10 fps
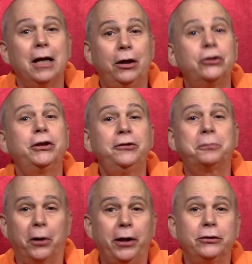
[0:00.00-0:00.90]
She's
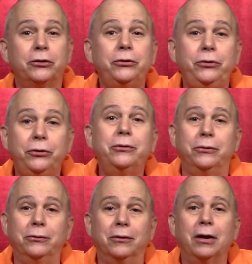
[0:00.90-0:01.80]
praying to
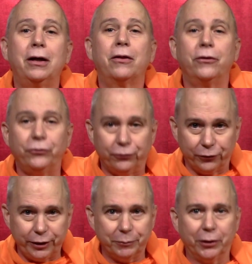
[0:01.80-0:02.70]
you, the
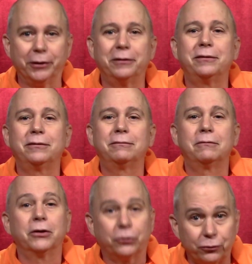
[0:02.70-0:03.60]
dreamer,
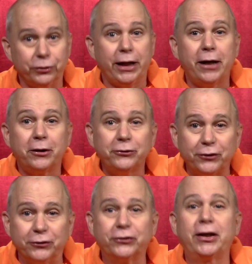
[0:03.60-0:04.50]
the creator,
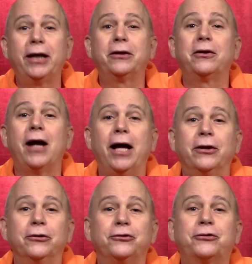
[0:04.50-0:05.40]
sustainer, and
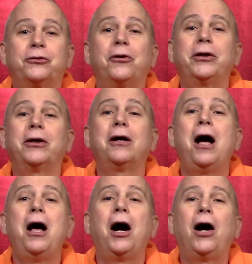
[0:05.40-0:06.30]
destroyer
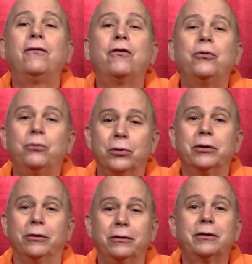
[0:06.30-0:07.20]
of the
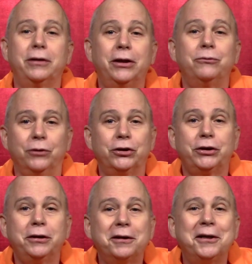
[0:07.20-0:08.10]
world in which
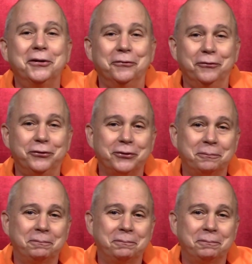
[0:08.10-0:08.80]
she lives.